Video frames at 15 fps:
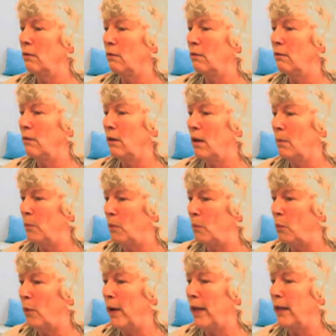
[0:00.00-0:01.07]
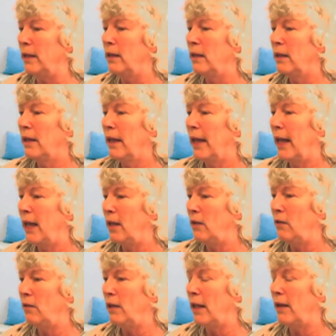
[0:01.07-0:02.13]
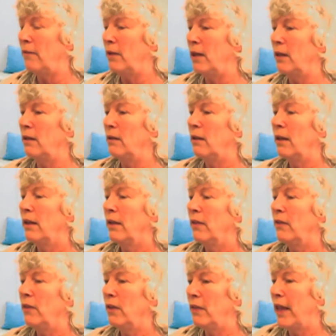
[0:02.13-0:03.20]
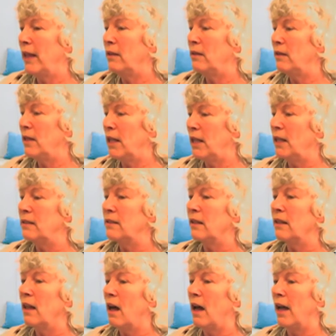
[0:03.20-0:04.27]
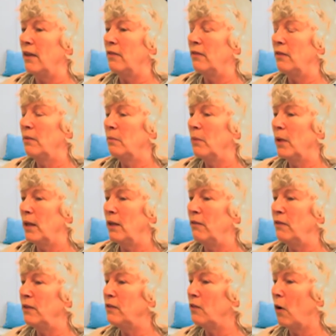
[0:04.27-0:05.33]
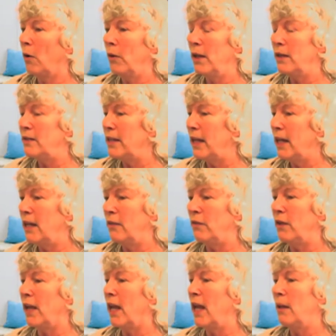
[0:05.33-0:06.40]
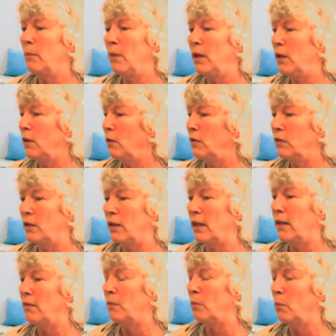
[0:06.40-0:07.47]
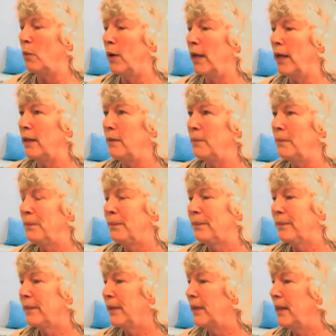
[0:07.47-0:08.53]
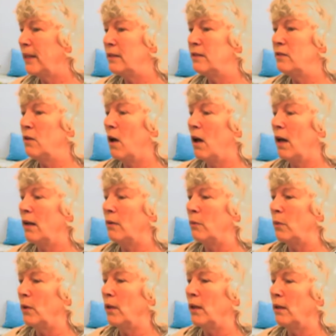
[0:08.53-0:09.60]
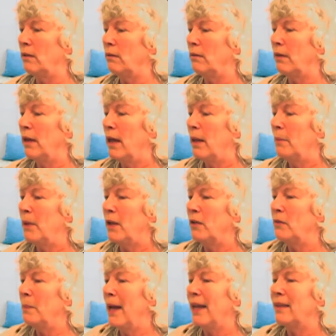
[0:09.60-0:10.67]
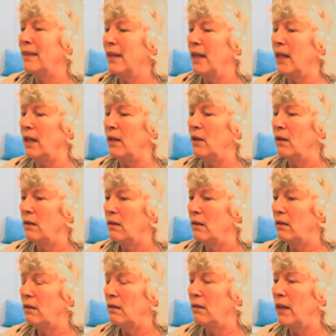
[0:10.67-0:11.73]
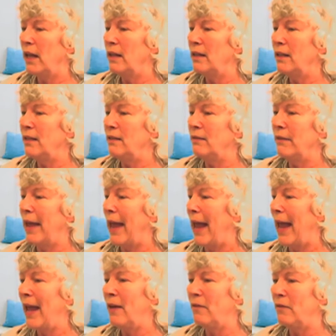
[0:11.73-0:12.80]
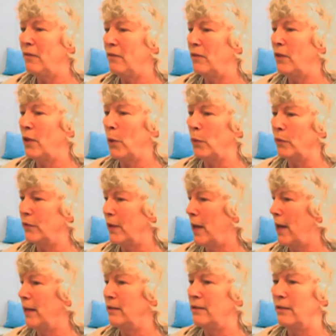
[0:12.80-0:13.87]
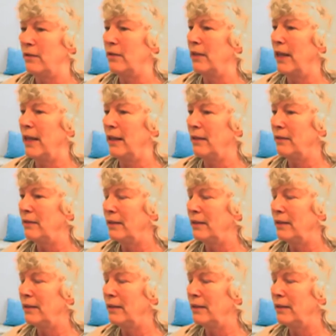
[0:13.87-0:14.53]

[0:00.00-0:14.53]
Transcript: lump of bread and leaven it, then it's alive. But if it's already dead, if it can't be used to leaven bread, that's not really, because back then they didn't have those kinds of things.